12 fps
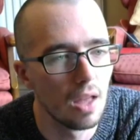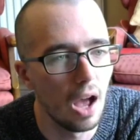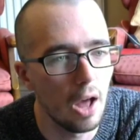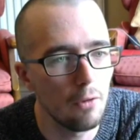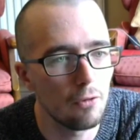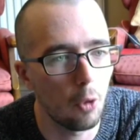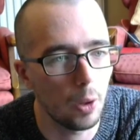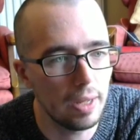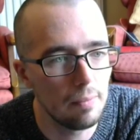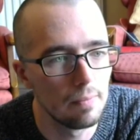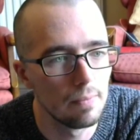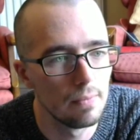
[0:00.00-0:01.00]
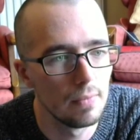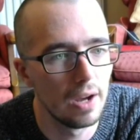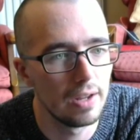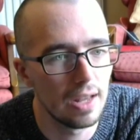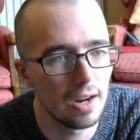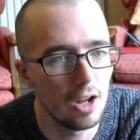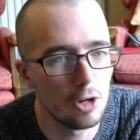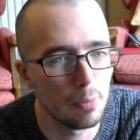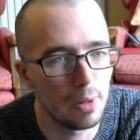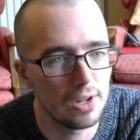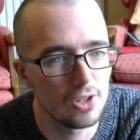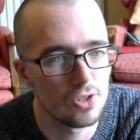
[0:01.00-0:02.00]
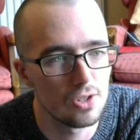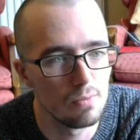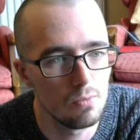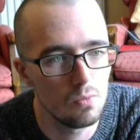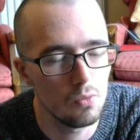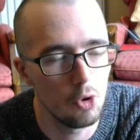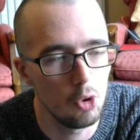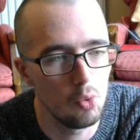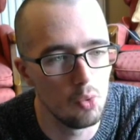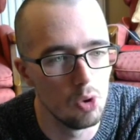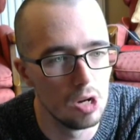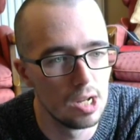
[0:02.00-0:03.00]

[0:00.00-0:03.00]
140. I get $100. Ooh.